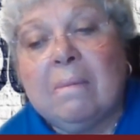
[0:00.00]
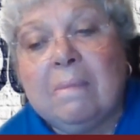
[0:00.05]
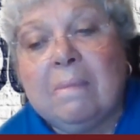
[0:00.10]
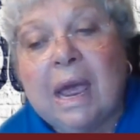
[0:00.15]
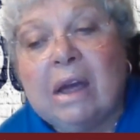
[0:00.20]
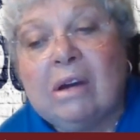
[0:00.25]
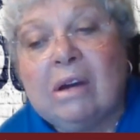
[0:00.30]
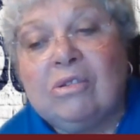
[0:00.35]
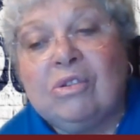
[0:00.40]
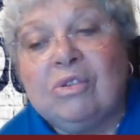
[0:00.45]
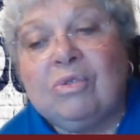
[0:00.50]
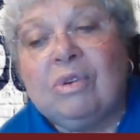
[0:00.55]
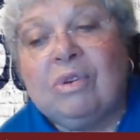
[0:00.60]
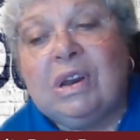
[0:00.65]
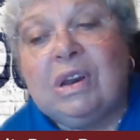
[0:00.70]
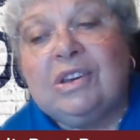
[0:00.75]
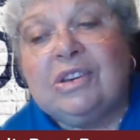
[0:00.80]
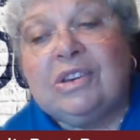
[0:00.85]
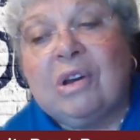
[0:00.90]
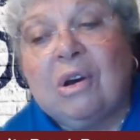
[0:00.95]

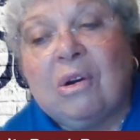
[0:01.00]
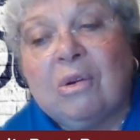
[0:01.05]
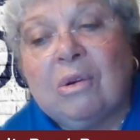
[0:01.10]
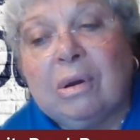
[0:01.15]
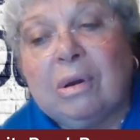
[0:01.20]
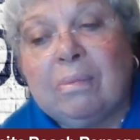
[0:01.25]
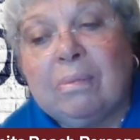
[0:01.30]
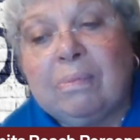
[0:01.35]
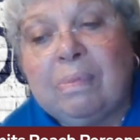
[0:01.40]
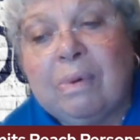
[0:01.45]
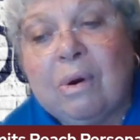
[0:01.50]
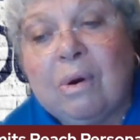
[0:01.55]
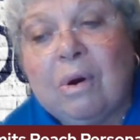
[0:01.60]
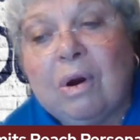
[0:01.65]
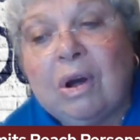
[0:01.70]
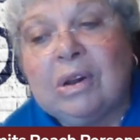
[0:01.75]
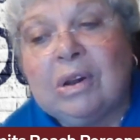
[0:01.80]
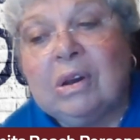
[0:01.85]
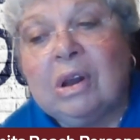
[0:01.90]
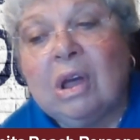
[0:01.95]
Boundaries are
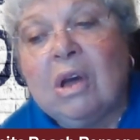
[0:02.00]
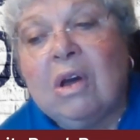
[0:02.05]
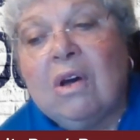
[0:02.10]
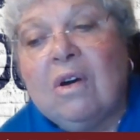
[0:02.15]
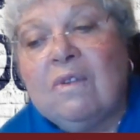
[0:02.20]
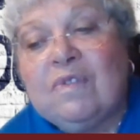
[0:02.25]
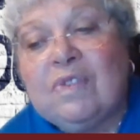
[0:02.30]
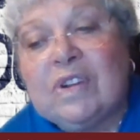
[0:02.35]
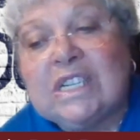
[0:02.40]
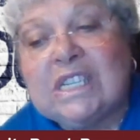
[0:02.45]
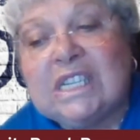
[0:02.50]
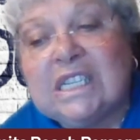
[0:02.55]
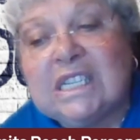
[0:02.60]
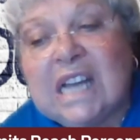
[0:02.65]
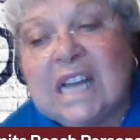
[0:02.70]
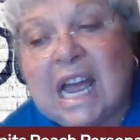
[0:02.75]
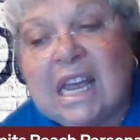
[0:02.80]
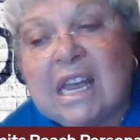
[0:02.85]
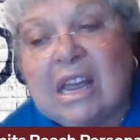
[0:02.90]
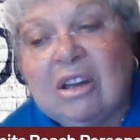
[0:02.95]
important for
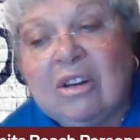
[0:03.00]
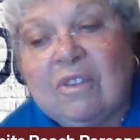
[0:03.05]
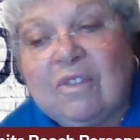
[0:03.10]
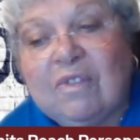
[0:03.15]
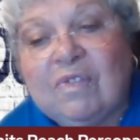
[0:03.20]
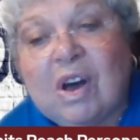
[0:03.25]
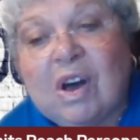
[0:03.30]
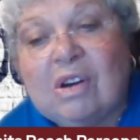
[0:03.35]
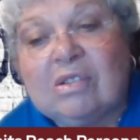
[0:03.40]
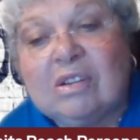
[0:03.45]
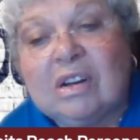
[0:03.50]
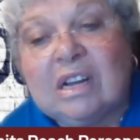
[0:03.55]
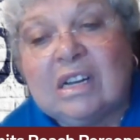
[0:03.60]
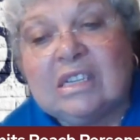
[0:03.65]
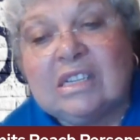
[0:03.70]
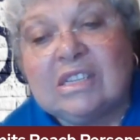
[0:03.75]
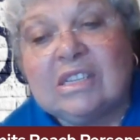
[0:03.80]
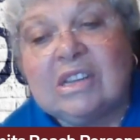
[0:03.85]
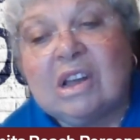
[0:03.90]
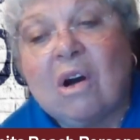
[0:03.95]
staying
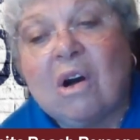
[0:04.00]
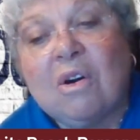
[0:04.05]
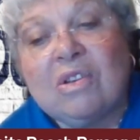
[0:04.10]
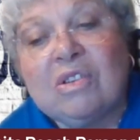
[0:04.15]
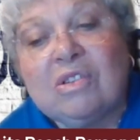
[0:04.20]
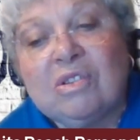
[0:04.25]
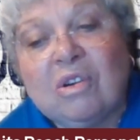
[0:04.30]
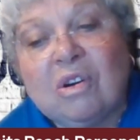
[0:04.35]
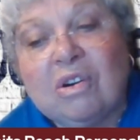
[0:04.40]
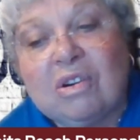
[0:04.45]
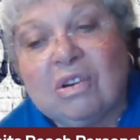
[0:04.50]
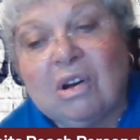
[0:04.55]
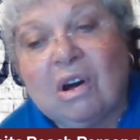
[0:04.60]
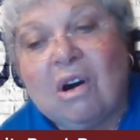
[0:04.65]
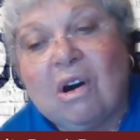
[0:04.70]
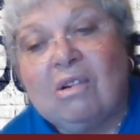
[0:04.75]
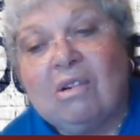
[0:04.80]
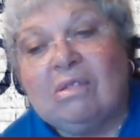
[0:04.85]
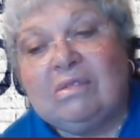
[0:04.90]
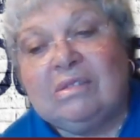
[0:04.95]
focused on your
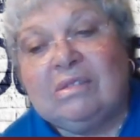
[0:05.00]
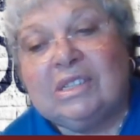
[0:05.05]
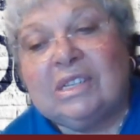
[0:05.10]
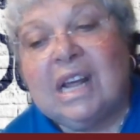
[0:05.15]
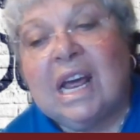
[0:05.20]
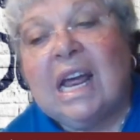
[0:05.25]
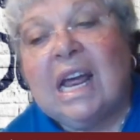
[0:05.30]
goals.